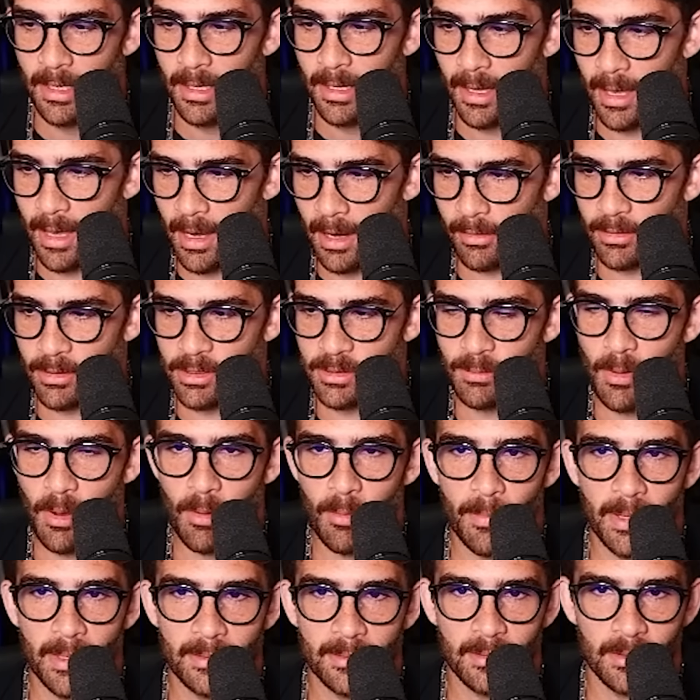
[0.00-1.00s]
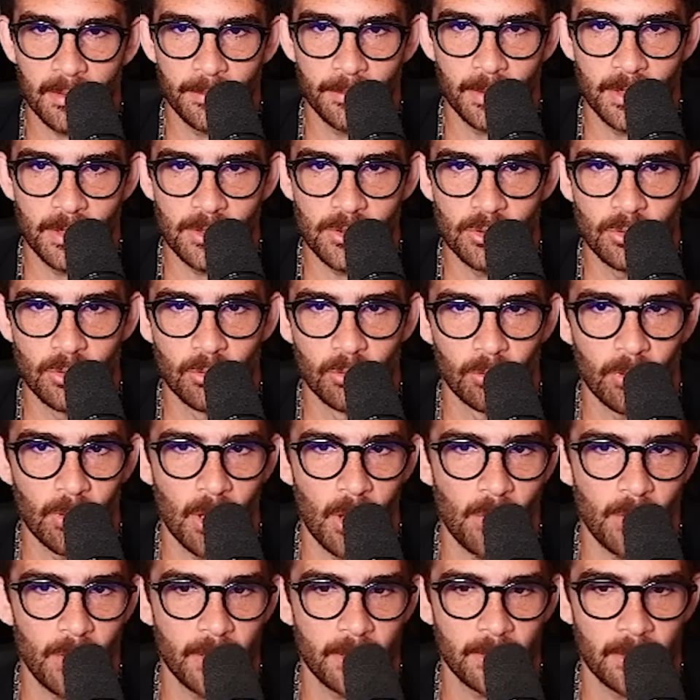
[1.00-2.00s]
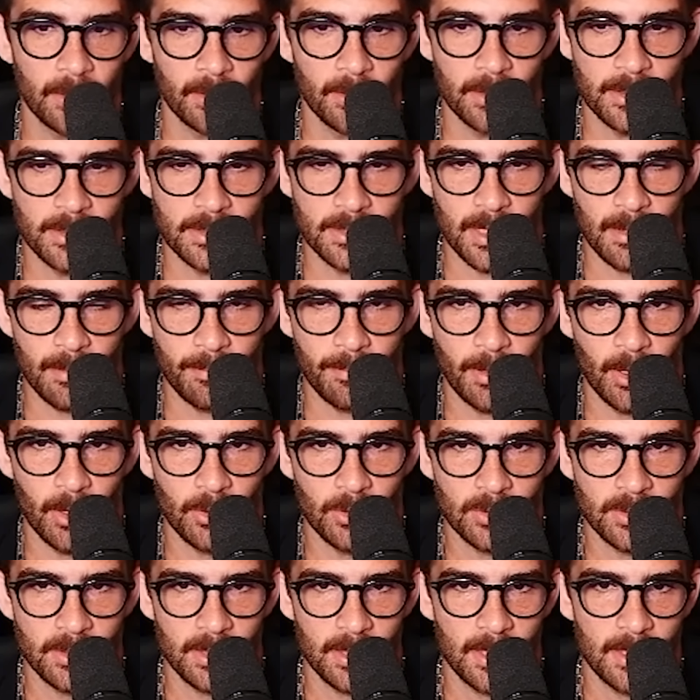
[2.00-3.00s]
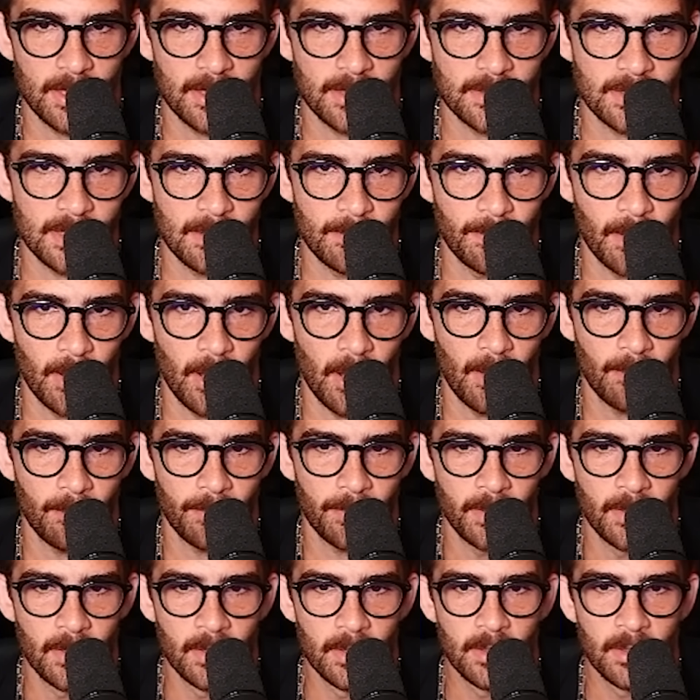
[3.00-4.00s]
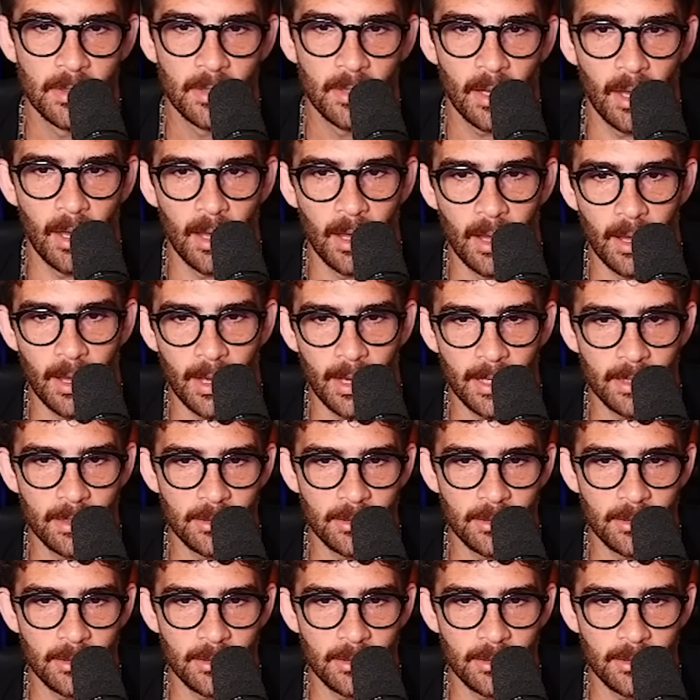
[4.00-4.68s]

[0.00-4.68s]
Harris momentum is growing. There is a post DNC bump, uh, and